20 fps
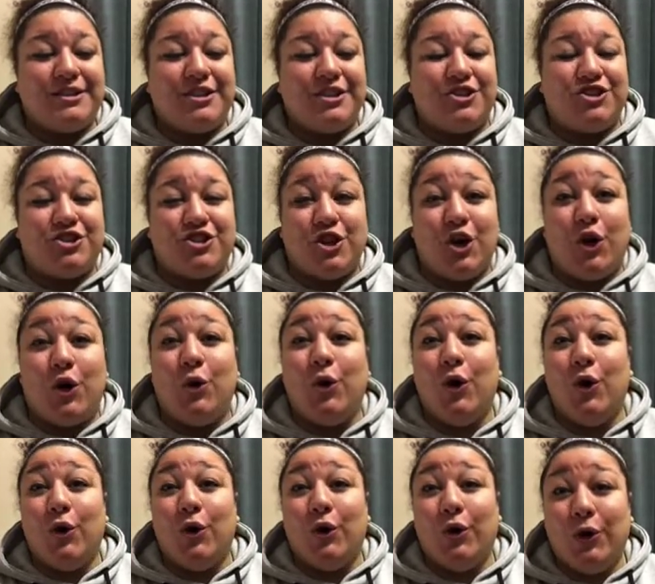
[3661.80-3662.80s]
To show
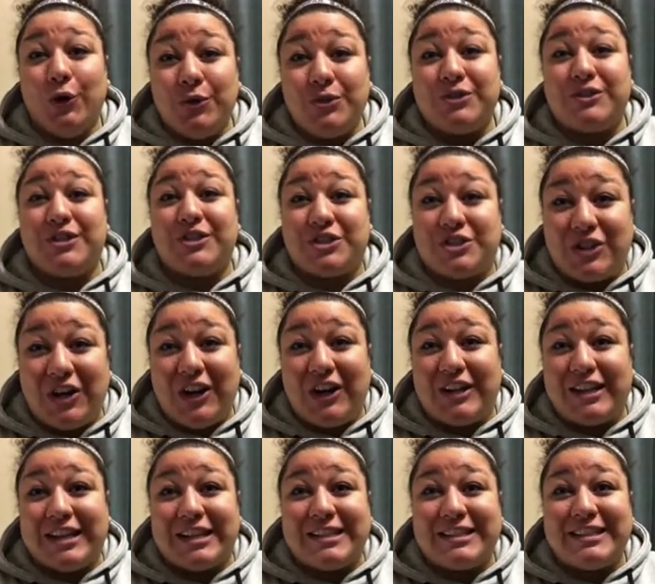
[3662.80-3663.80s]
who's the
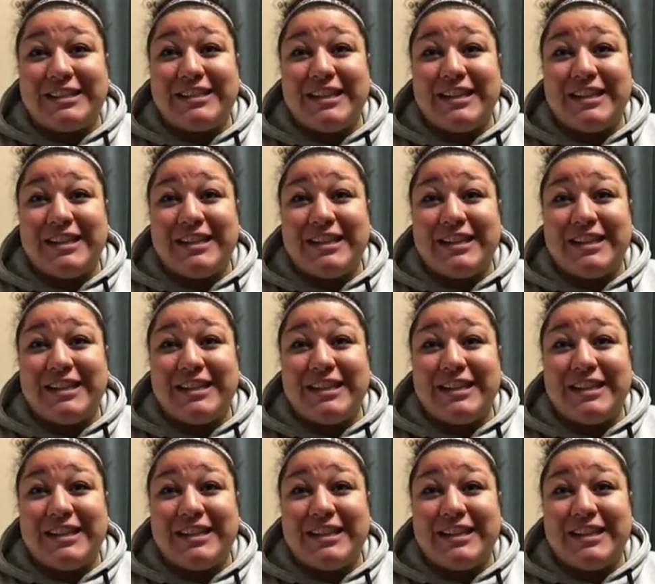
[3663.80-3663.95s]
strongest.